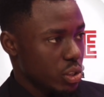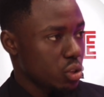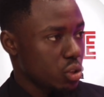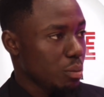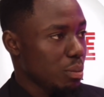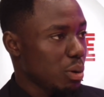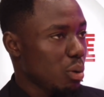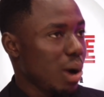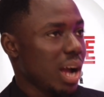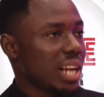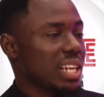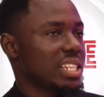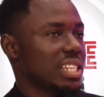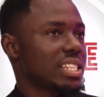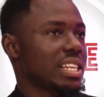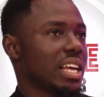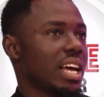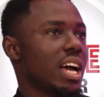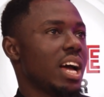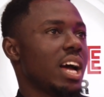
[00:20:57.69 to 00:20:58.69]
Number one is,
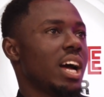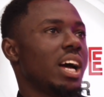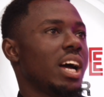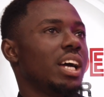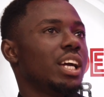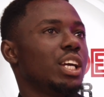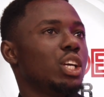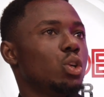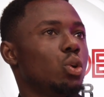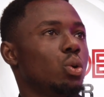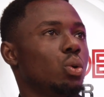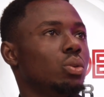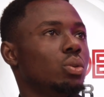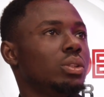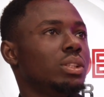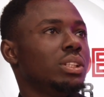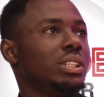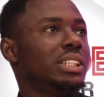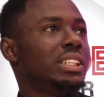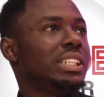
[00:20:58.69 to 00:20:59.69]

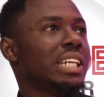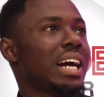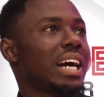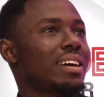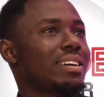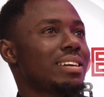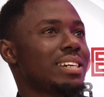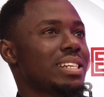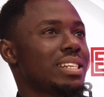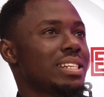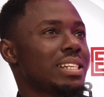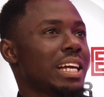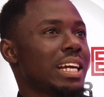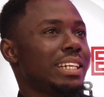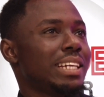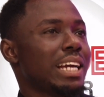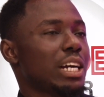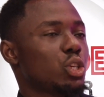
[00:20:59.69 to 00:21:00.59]
there